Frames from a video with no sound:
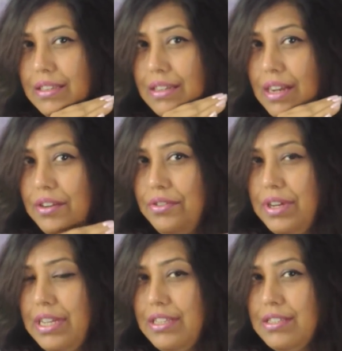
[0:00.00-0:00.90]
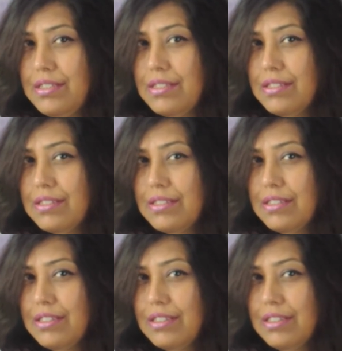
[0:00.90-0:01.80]
the countries
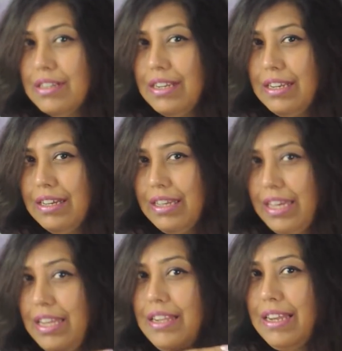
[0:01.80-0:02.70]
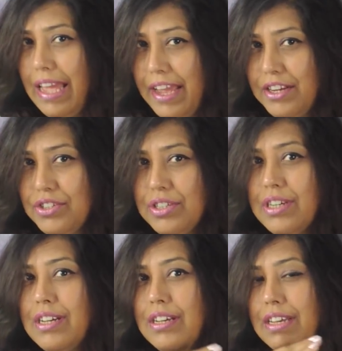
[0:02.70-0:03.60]
in
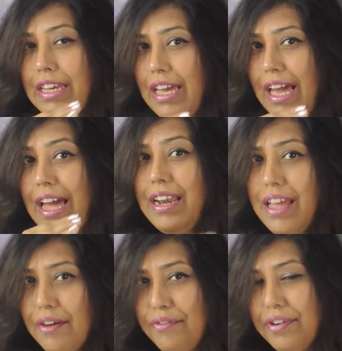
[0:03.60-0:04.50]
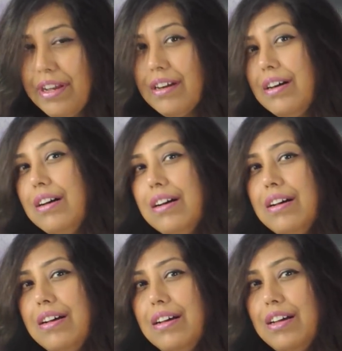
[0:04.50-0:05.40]
Asia and Africa,
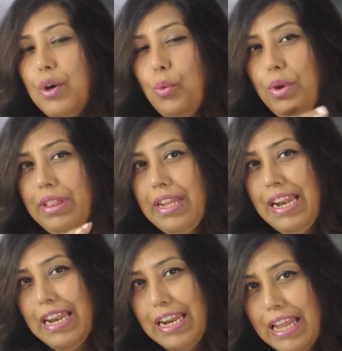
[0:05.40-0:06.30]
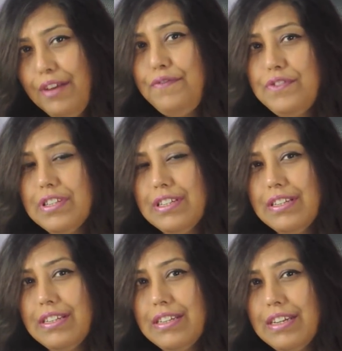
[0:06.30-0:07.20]
when they left,
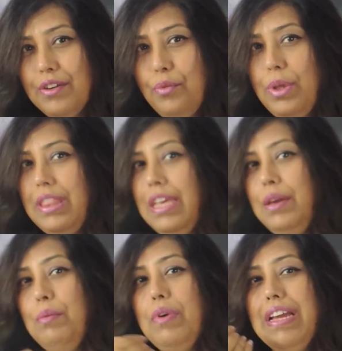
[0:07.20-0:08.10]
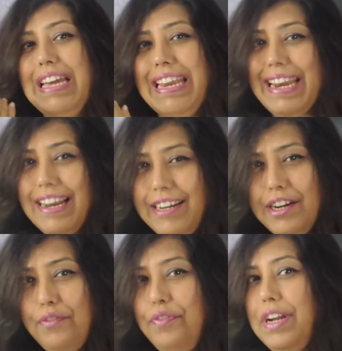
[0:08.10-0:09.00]
when they
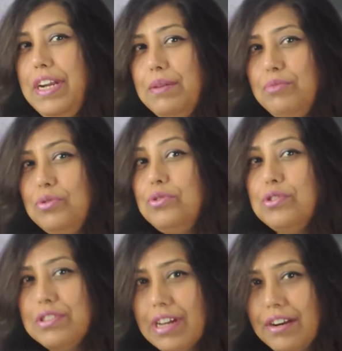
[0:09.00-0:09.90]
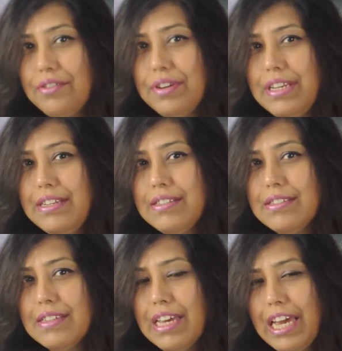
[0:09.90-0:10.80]
granted freedom to those
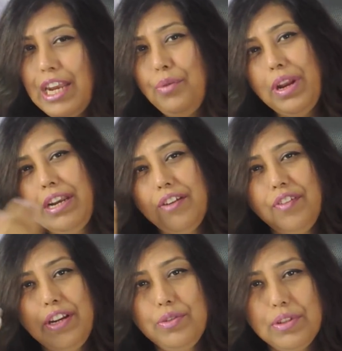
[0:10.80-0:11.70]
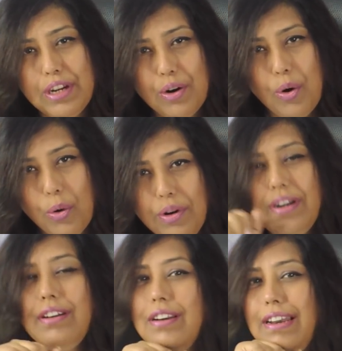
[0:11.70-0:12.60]
countries and went away to their
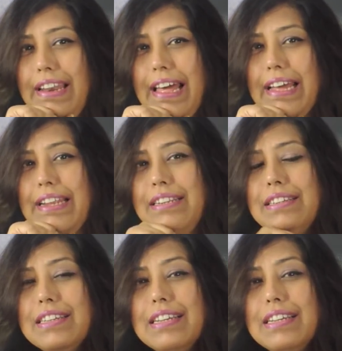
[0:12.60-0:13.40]
own land,